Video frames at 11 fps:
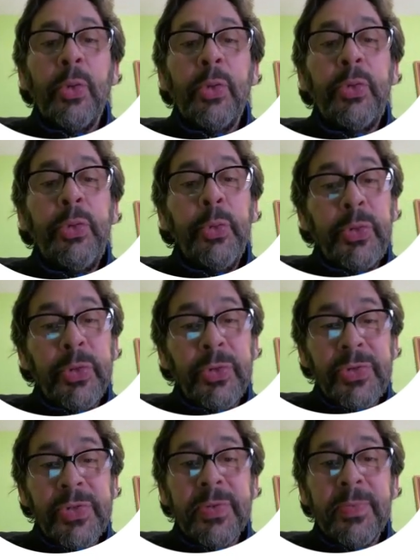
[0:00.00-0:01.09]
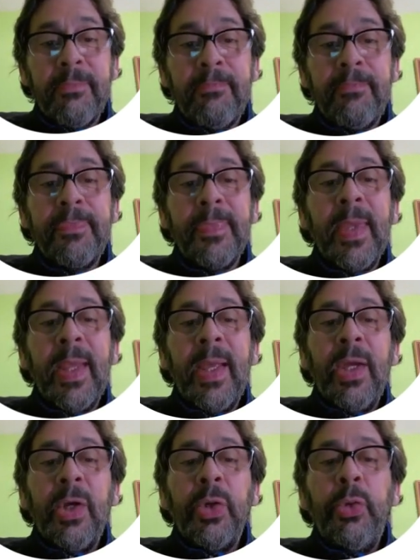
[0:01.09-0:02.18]
Curious?
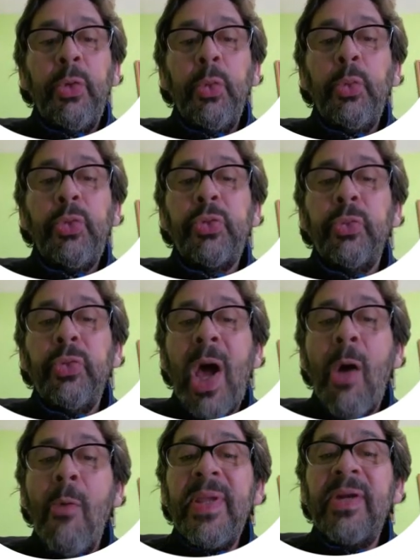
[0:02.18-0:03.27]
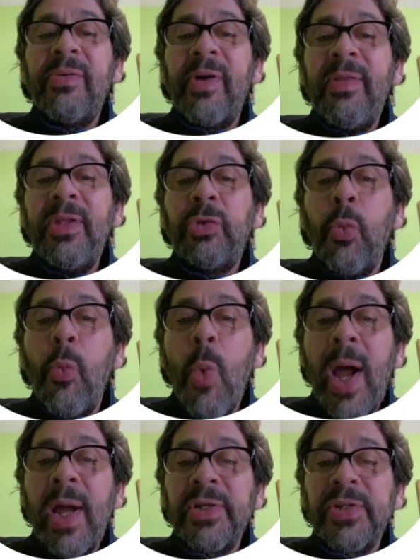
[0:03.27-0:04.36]
You should now be ready to
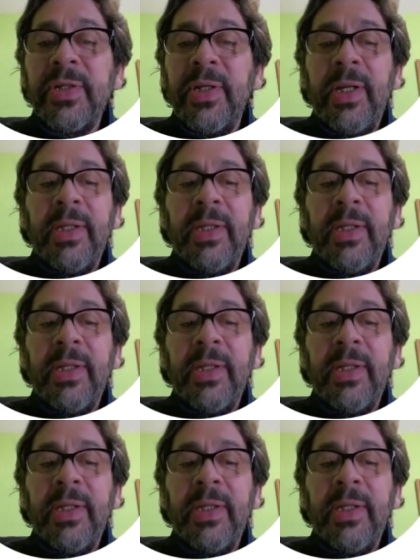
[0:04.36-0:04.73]
watch